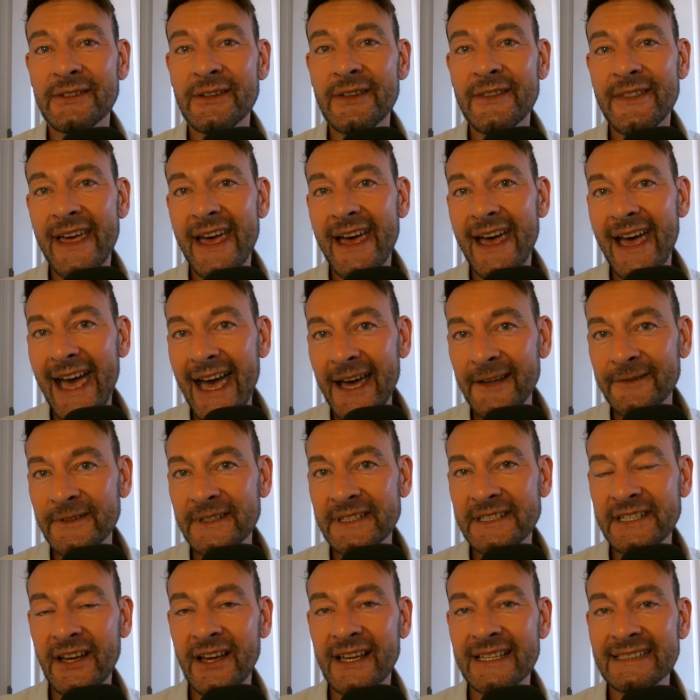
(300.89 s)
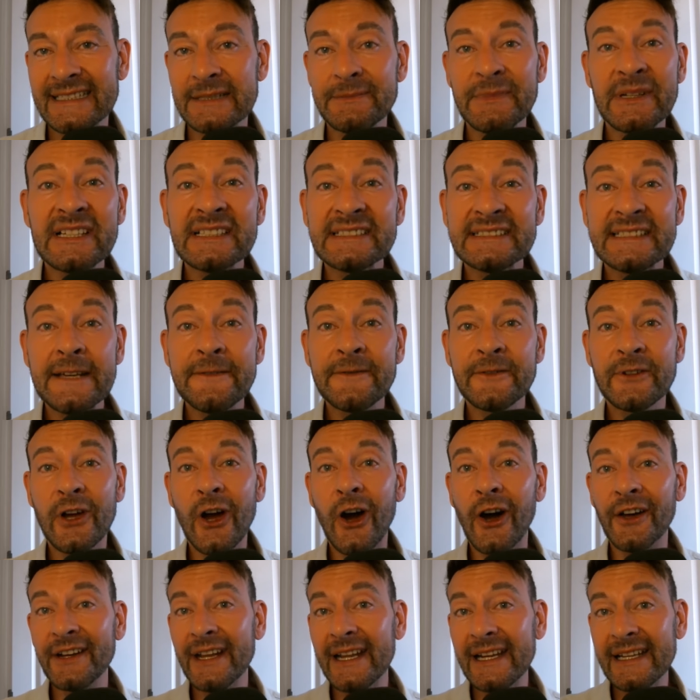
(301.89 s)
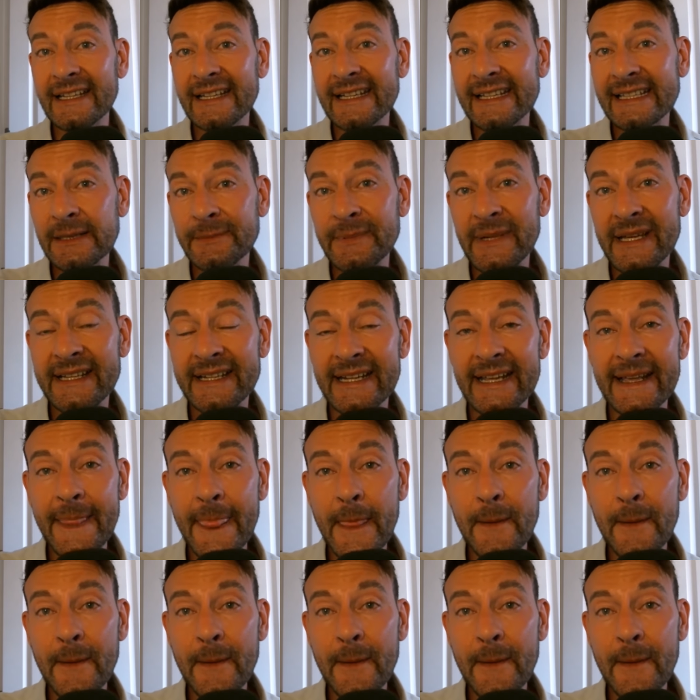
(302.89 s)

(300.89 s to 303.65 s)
their advertising, because they've got a little bit in the